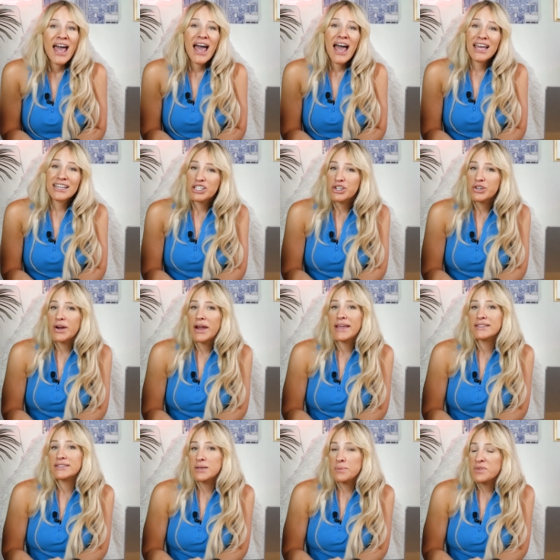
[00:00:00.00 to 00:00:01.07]
and
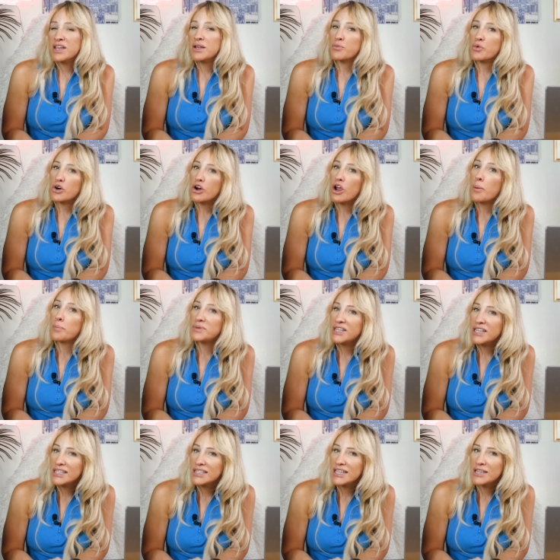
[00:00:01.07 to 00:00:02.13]
create something more
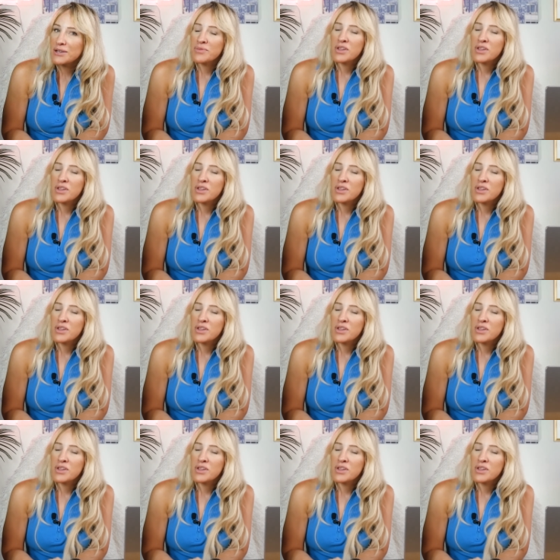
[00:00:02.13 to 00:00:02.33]
appealing.